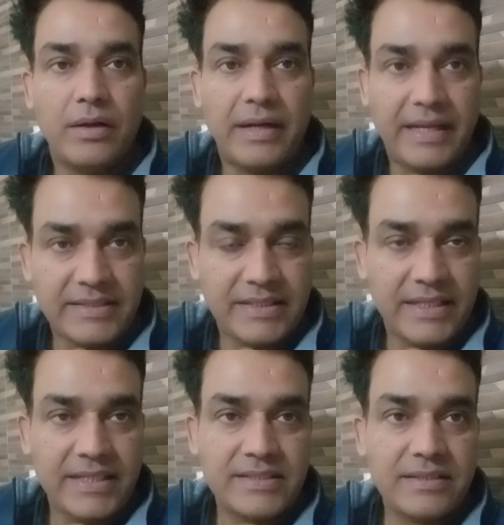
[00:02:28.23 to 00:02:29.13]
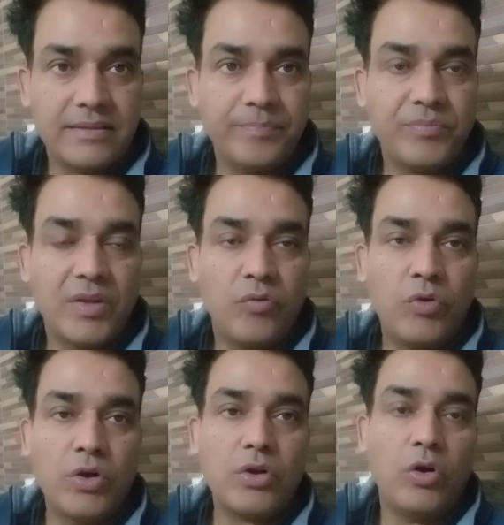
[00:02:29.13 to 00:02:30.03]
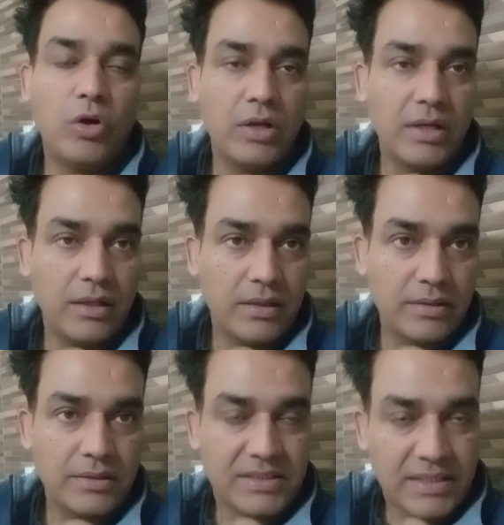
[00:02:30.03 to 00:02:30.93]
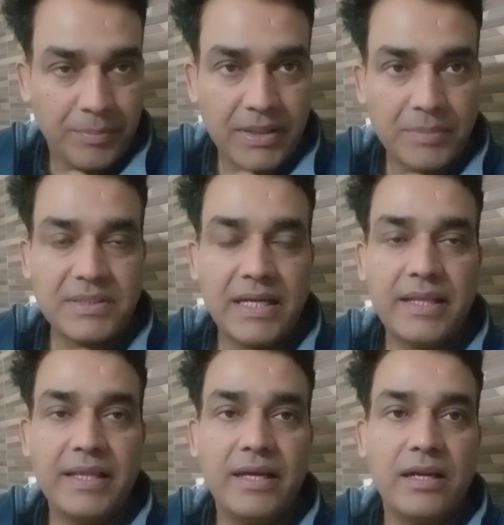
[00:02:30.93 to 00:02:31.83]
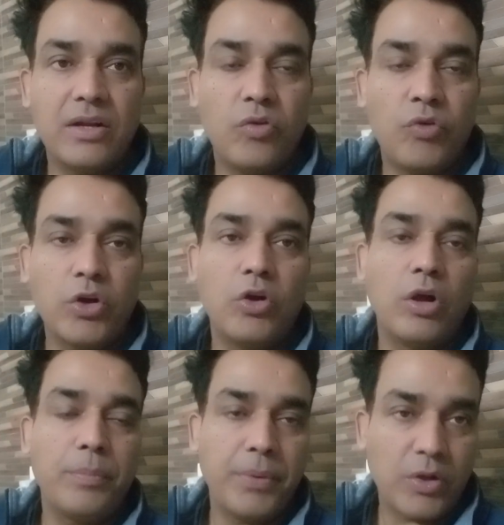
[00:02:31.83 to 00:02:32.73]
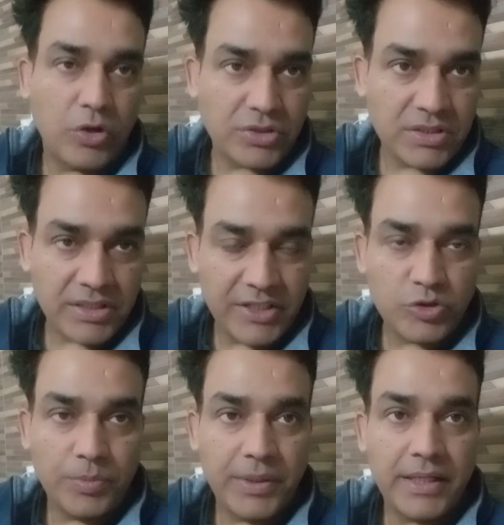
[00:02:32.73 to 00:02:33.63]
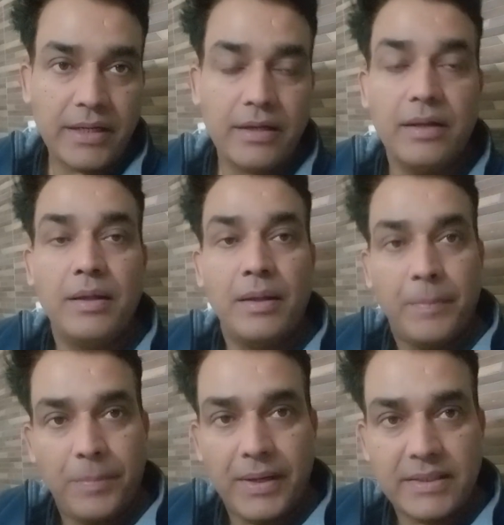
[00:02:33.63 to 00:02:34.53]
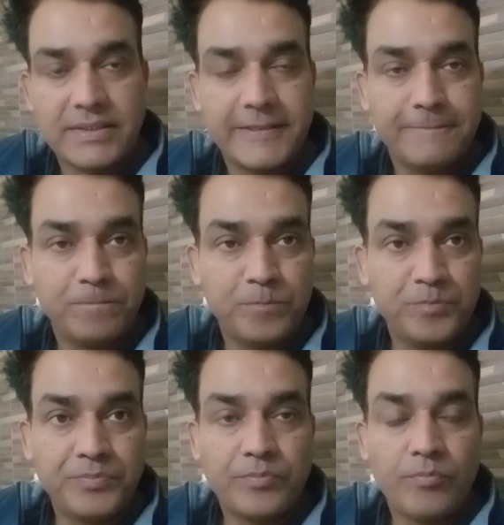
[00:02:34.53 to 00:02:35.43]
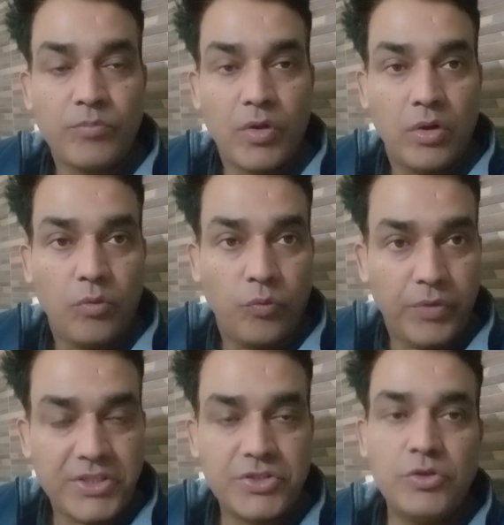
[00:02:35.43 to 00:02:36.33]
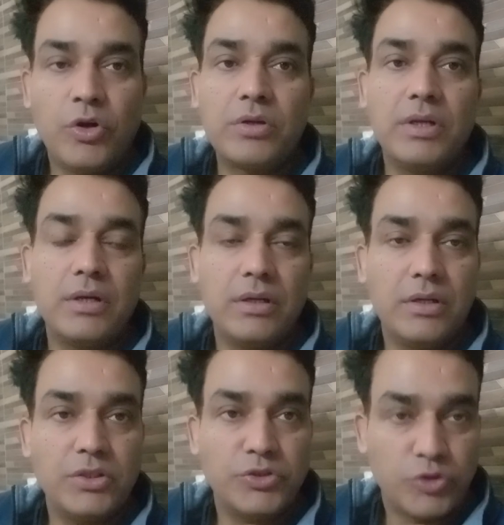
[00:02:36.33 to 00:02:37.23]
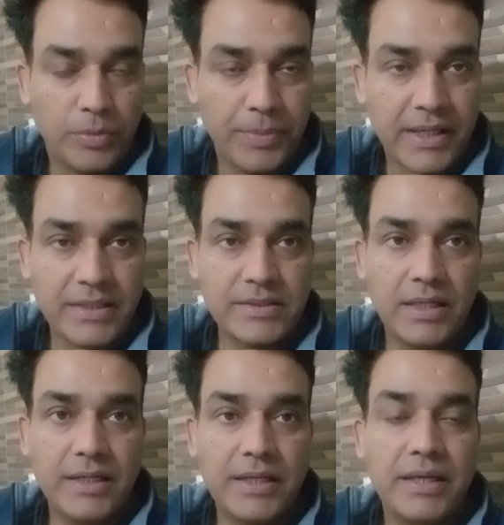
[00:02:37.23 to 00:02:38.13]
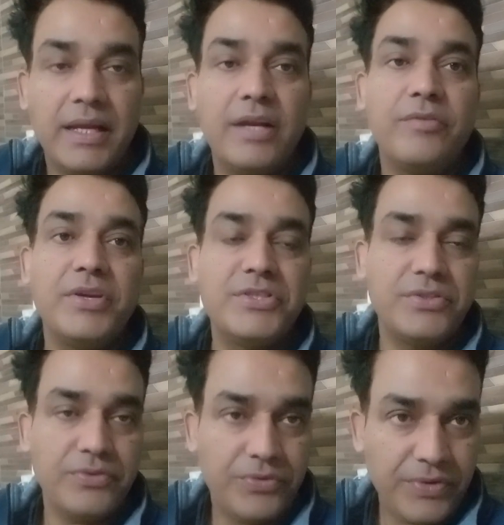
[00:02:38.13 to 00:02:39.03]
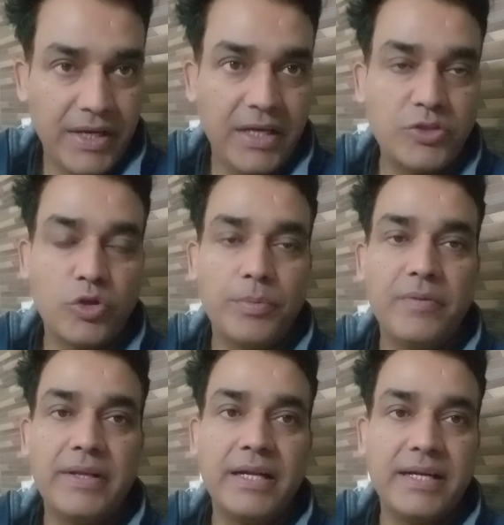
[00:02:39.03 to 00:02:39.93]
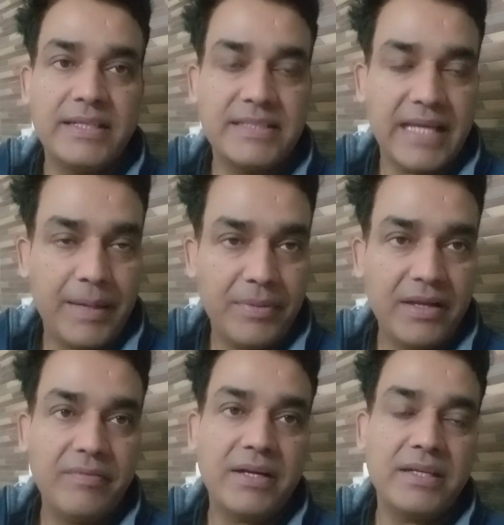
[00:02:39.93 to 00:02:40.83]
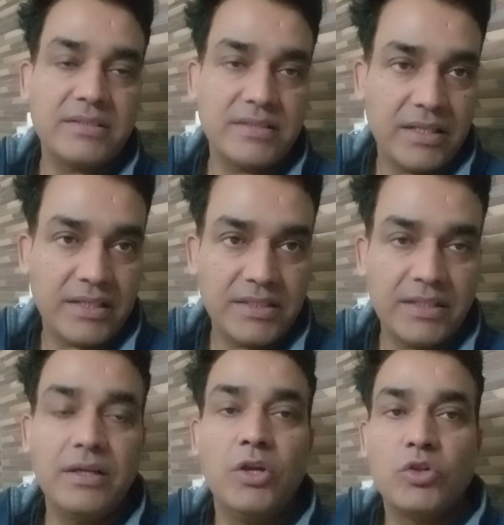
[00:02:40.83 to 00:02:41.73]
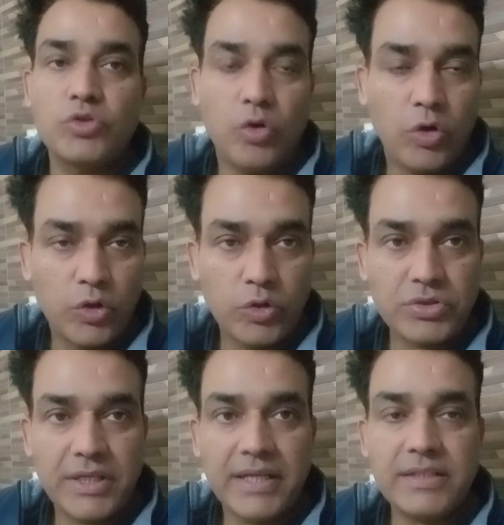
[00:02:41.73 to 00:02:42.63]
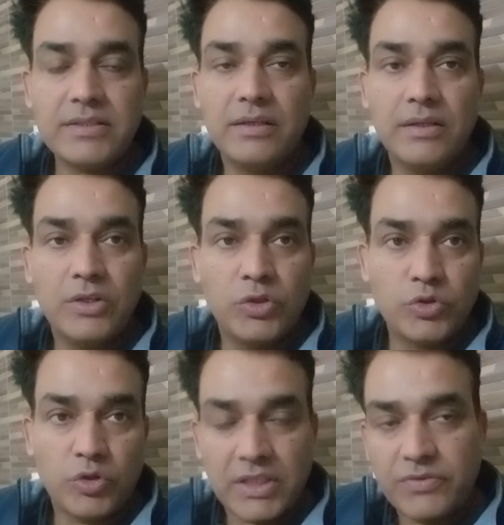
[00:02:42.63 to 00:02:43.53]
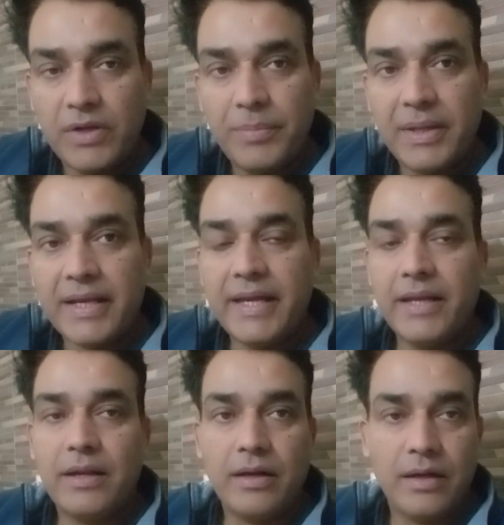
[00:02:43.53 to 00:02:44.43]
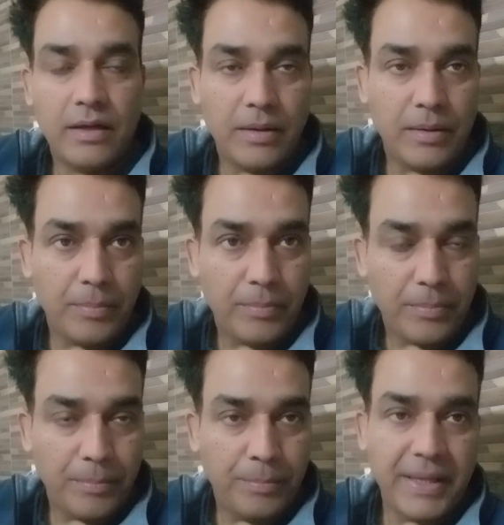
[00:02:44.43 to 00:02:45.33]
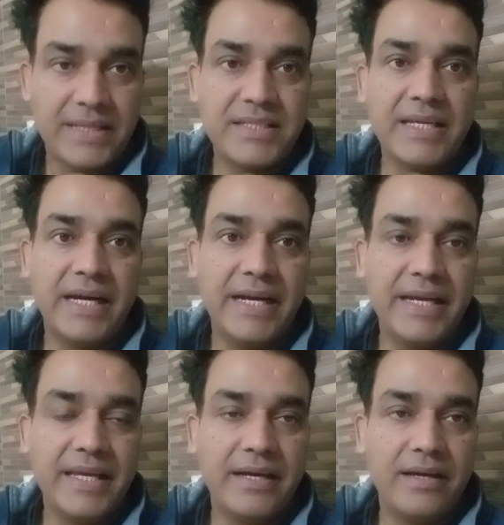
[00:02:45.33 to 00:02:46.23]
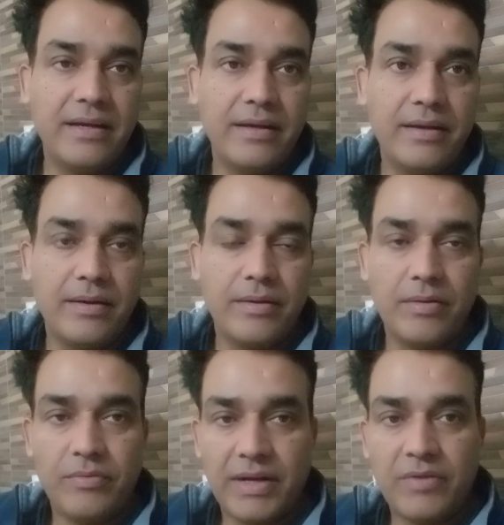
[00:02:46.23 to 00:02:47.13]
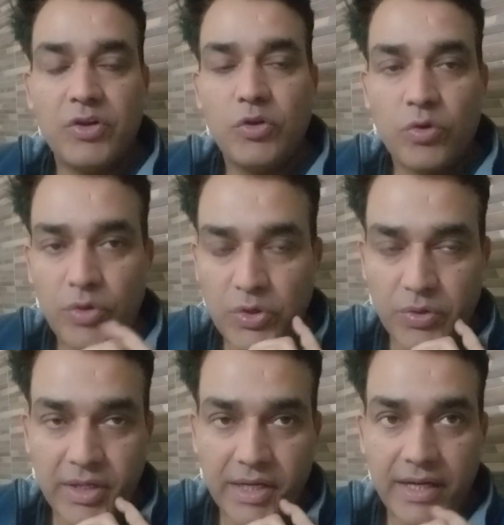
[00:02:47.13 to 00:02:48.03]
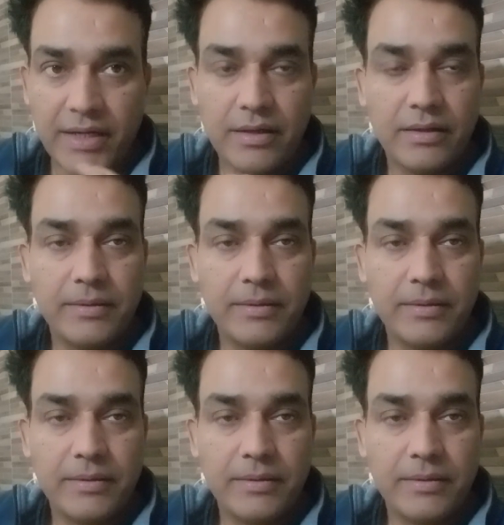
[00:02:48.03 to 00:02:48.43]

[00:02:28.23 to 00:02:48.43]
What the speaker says: disease, what all symptoms are there, what all precautions needs to be done, plus which doctor should be consulted, in which field it should be, whether it is MD, whether it is surgeon, so all those things. So this will be again a basic idea whenever you are going to create